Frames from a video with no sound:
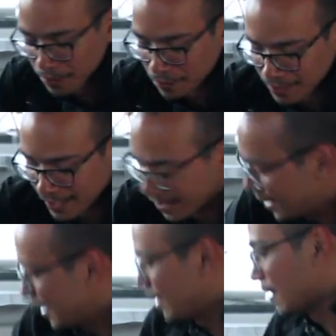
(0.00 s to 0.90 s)
And in the
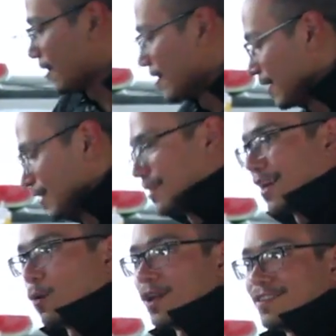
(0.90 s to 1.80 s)
same way, I think
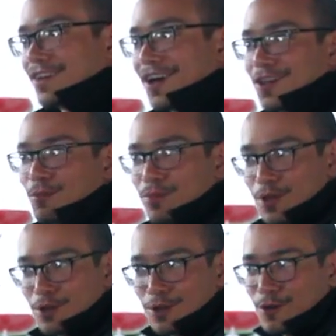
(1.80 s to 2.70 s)
that that's
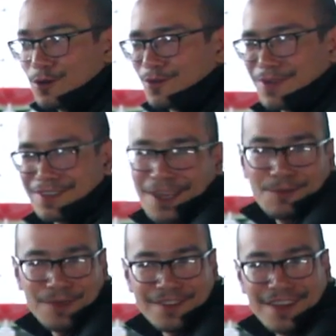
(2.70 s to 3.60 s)
a lot of what Grills
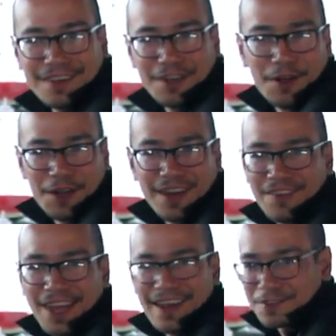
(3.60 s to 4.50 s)
Smiles is about is